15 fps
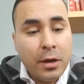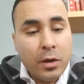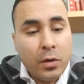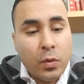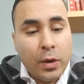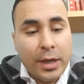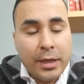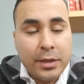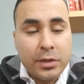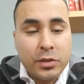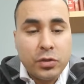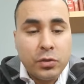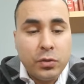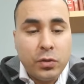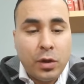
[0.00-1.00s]
went
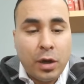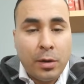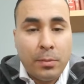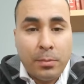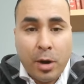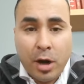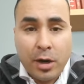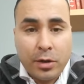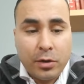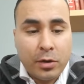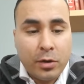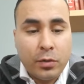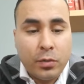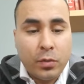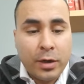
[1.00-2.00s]
into mark
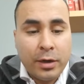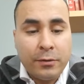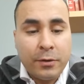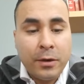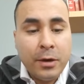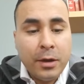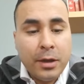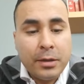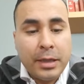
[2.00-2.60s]
or whatever.